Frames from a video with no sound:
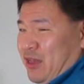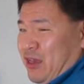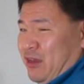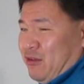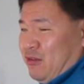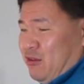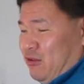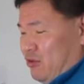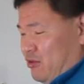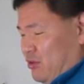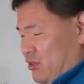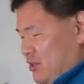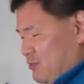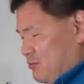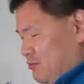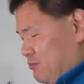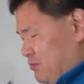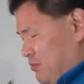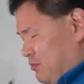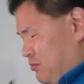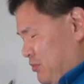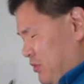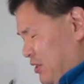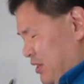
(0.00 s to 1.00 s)
And gluten
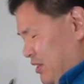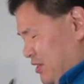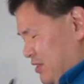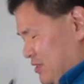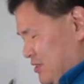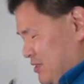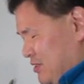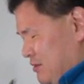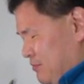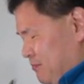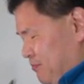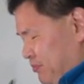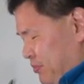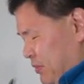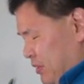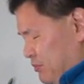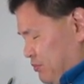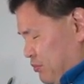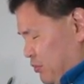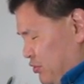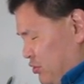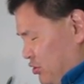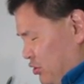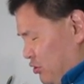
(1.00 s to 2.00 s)
is
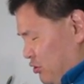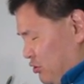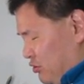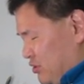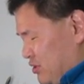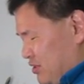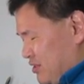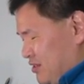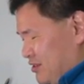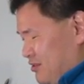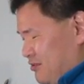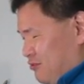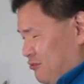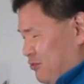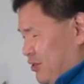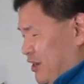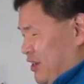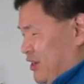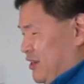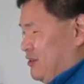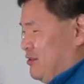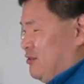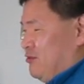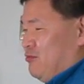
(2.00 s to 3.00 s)
produced
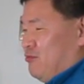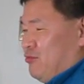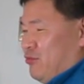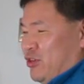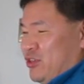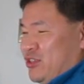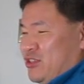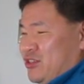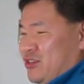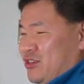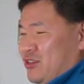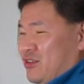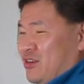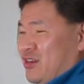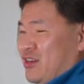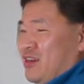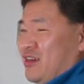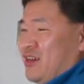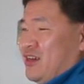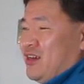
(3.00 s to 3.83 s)
when moisture